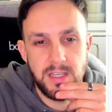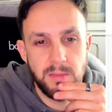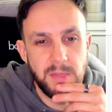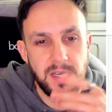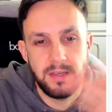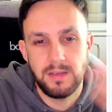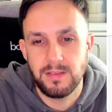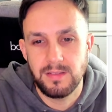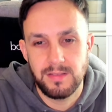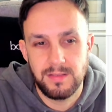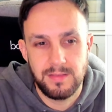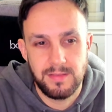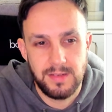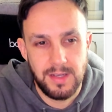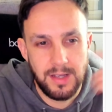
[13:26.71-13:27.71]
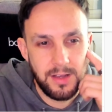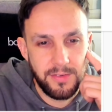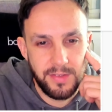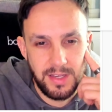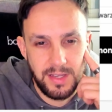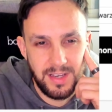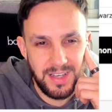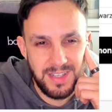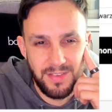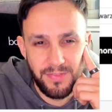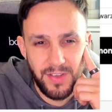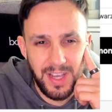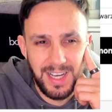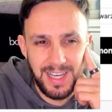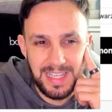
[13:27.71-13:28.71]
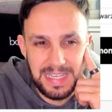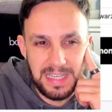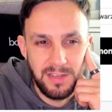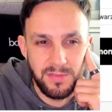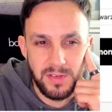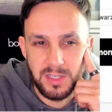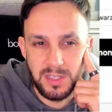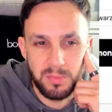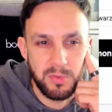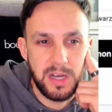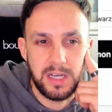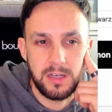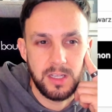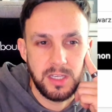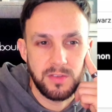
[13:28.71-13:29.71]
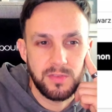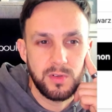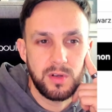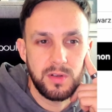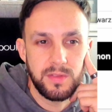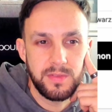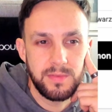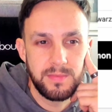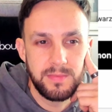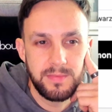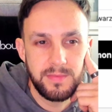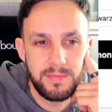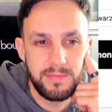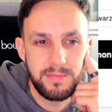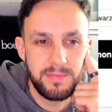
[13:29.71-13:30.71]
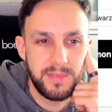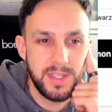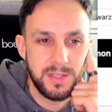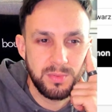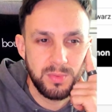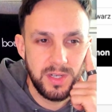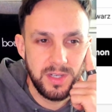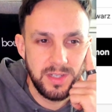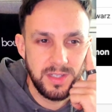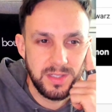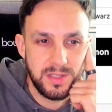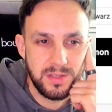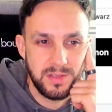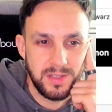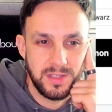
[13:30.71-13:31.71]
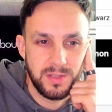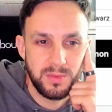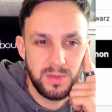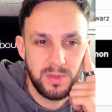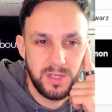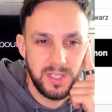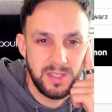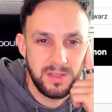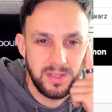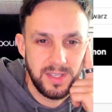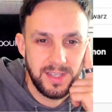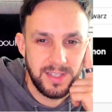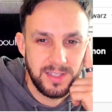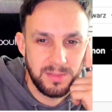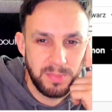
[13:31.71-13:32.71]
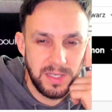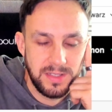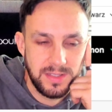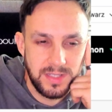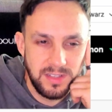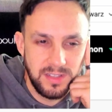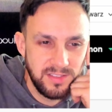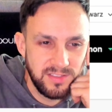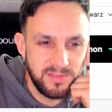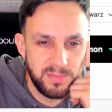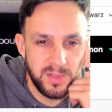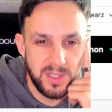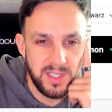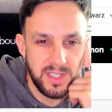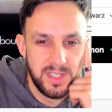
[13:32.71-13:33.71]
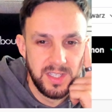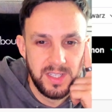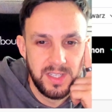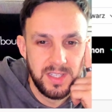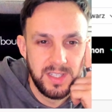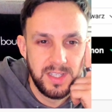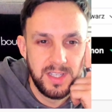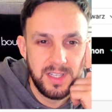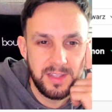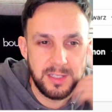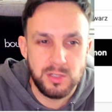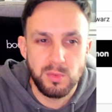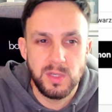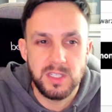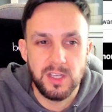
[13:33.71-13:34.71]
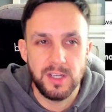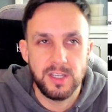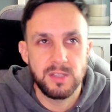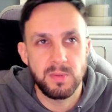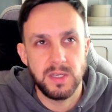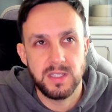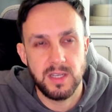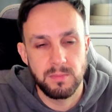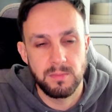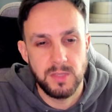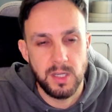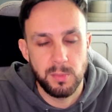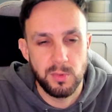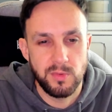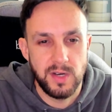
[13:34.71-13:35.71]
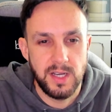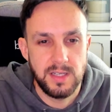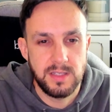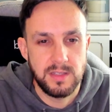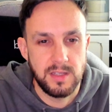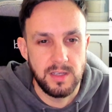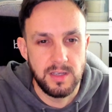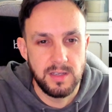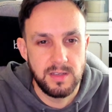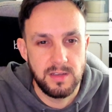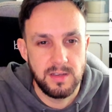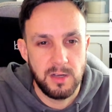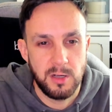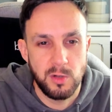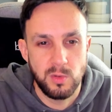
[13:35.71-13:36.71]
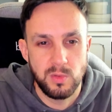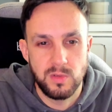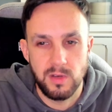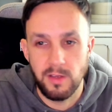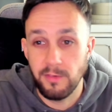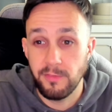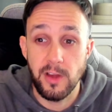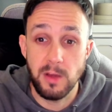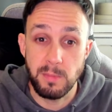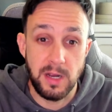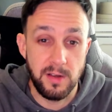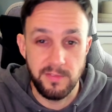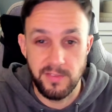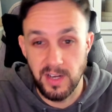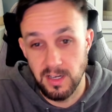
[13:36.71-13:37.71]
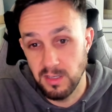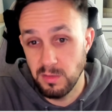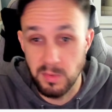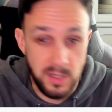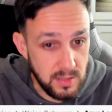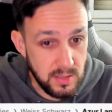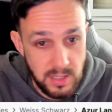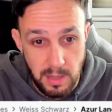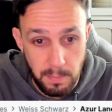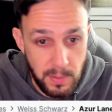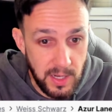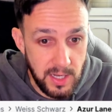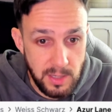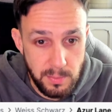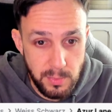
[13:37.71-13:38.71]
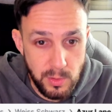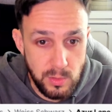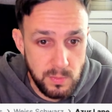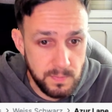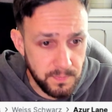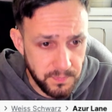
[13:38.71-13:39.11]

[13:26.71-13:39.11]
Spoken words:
I mean, it's a fairly even spread. Like, you've got this one that's quite expensive, but there's always going to be some double rares that hold a fair amount of value because they're playable.